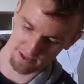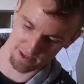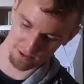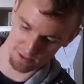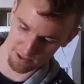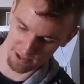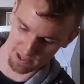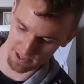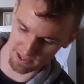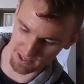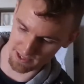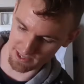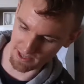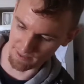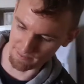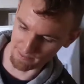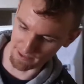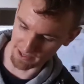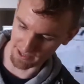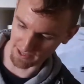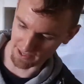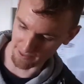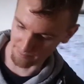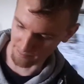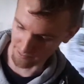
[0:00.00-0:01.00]
doing
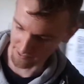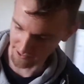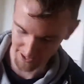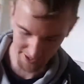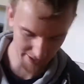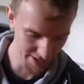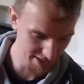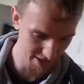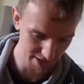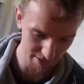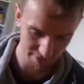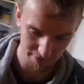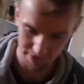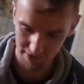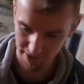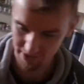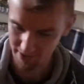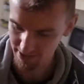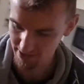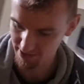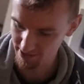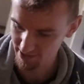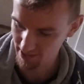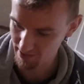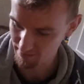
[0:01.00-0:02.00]
something completely different
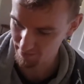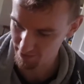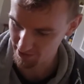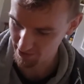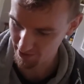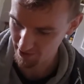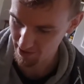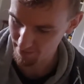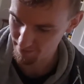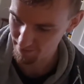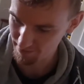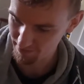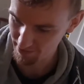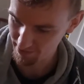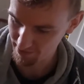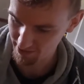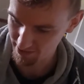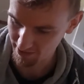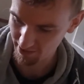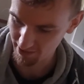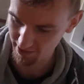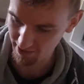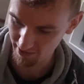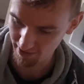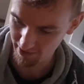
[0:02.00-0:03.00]
at the same time, it's
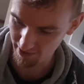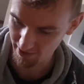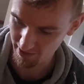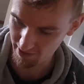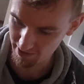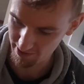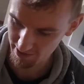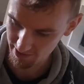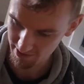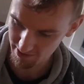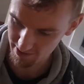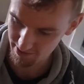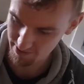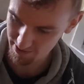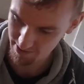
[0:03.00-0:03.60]
kind of hard